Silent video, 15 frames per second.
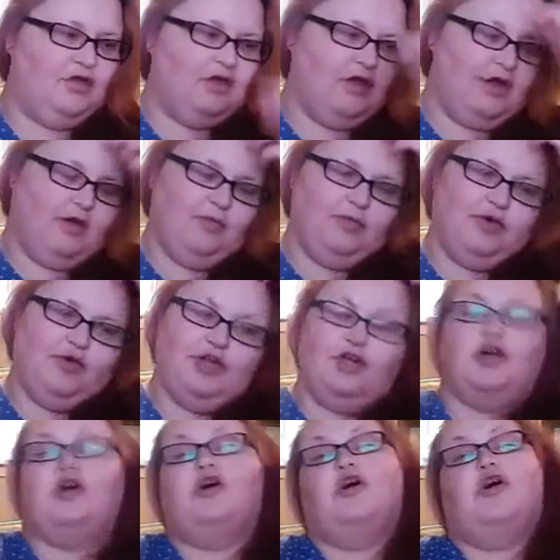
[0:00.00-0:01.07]
I'm going to
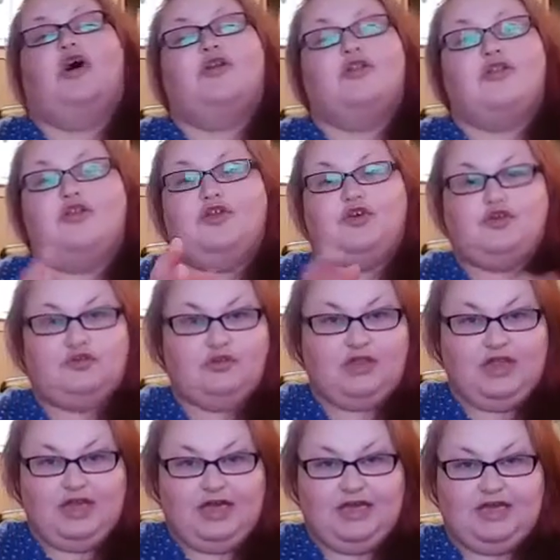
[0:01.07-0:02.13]
go on to the good
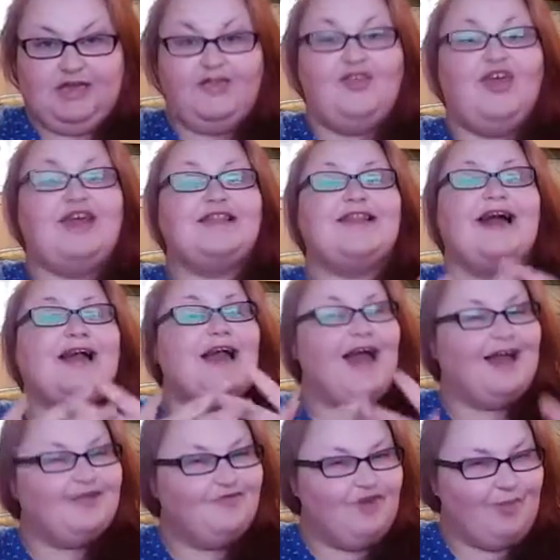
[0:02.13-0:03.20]
things. The things that I
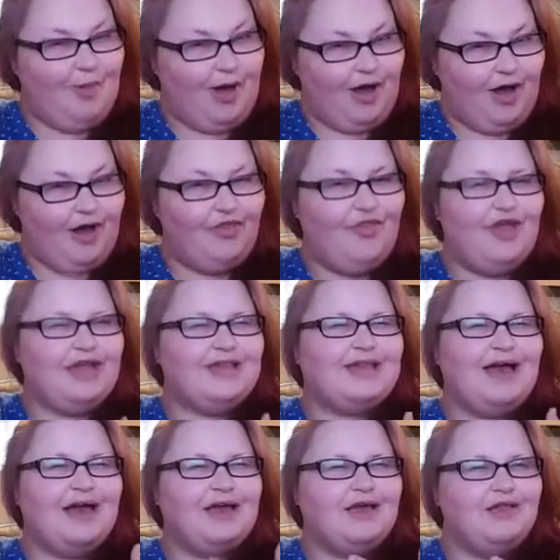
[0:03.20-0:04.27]
can report, things that
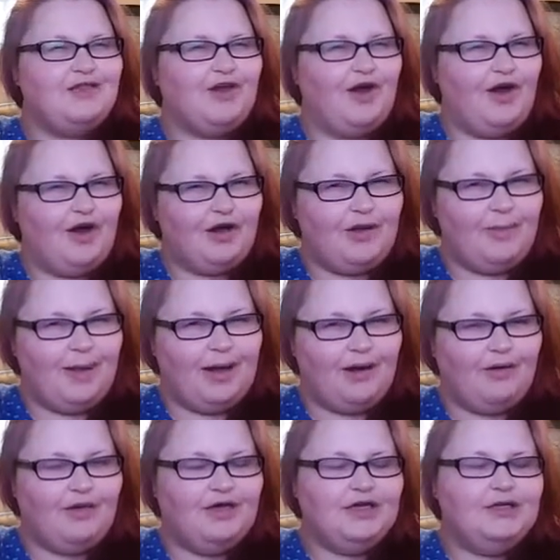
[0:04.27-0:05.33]
I can talk about.